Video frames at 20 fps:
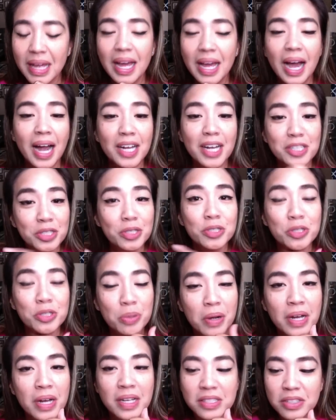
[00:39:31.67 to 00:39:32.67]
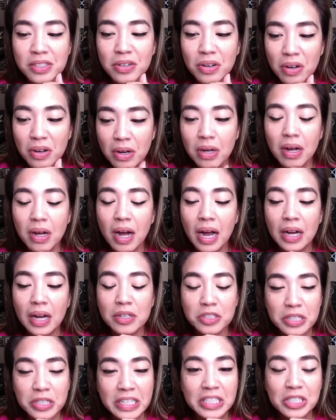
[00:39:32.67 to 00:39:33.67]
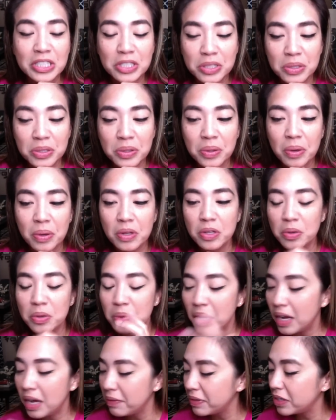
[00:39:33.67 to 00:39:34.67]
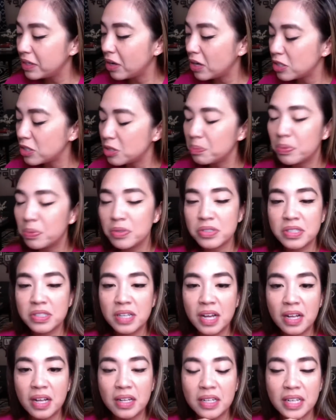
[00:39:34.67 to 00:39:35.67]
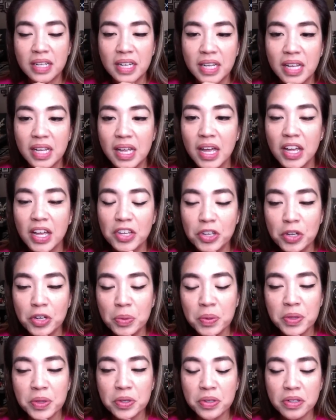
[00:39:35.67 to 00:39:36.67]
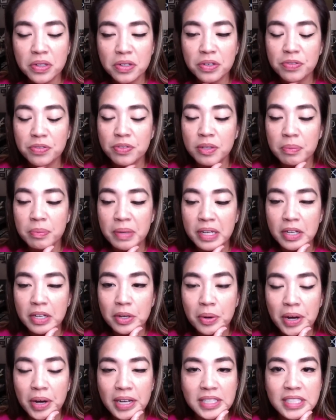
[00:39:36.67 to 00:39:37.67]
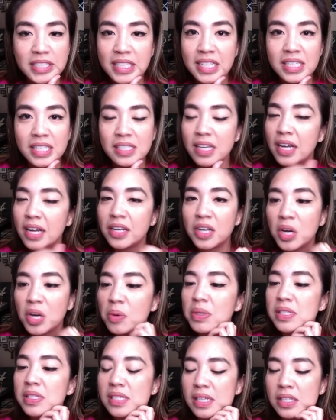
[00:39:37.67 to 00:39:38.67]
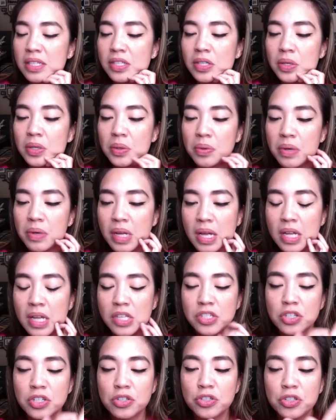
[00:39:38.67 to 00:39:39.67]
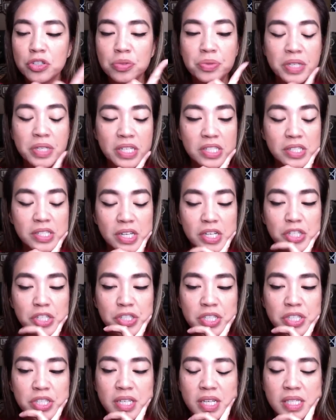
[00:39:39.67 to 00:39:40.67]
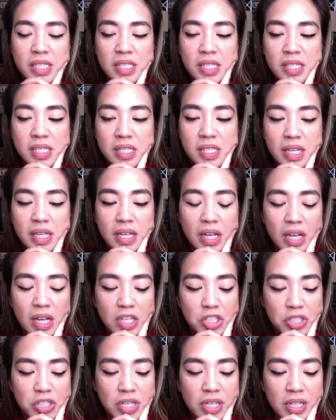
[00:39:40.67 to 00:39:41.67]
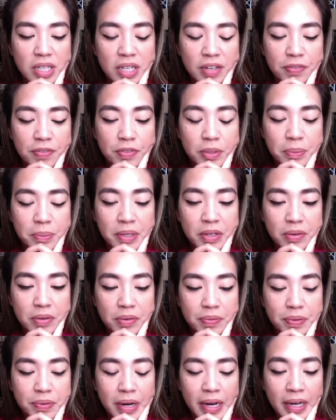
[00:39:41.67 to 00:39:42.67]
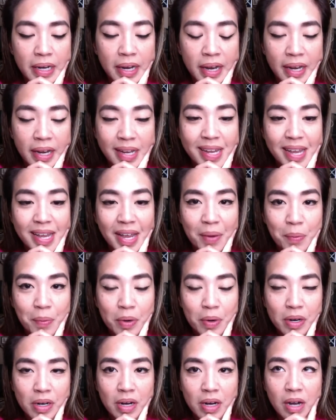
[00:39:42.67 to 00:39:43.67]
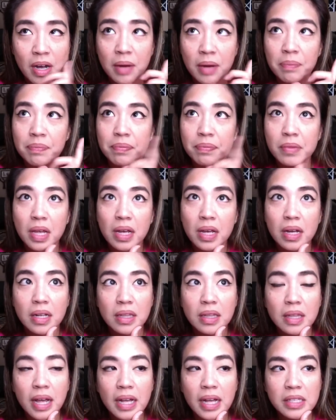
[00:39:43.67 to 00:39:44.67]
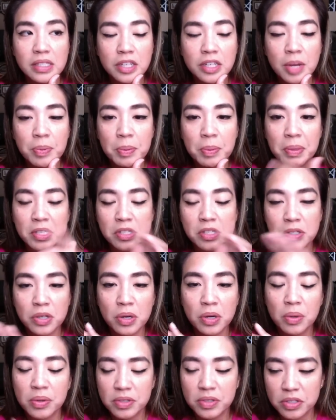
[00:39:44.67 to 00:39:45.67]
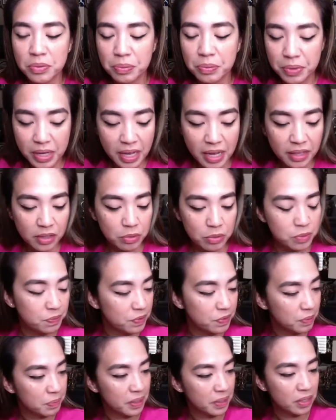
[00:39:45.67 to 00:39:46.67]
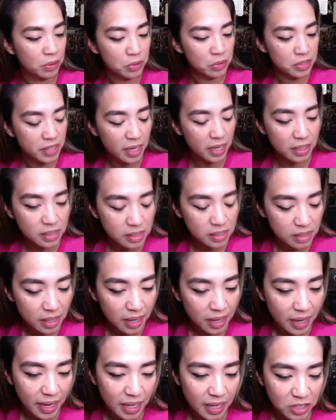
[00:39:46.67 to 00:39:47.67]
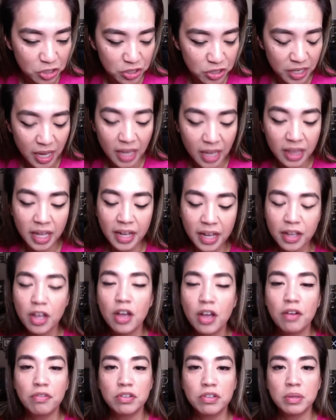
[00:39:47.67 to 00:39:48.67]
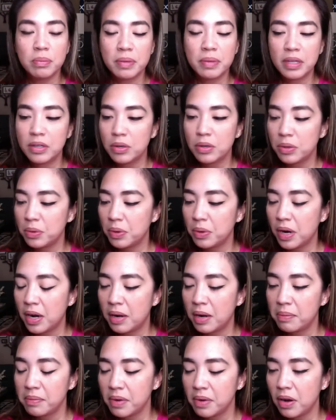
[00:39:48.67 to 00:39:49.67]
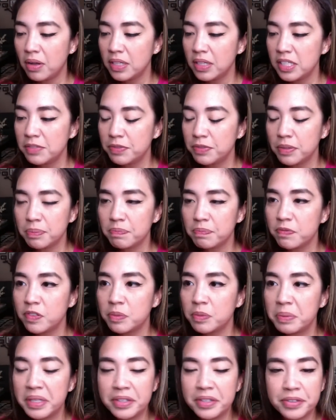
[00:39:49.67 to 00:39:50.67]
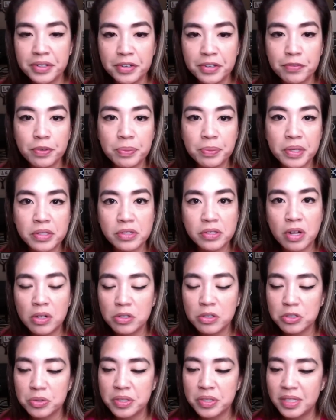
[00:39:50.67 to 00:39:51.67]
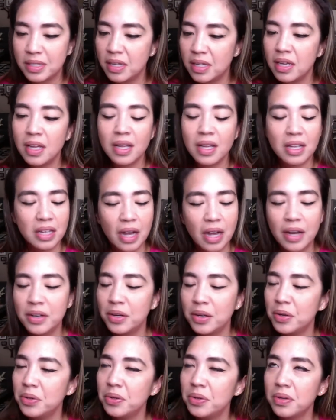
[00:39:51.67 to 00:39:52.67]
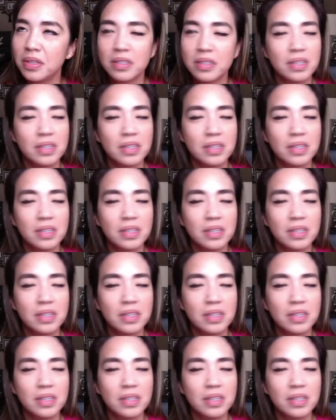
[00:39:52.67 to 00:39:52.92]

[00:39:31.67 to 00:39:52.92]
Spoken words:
I do trust, girl. I trust you. You have an awesome personality. You with your little flamingo ideas, I know it's in you. So Charisse, she does this thing. She had like a Flamingo Friday where a couple months ago, we had those flamingo sets. And she had like flamingo, all these flamingo gear from the Dollar Tree. I know you.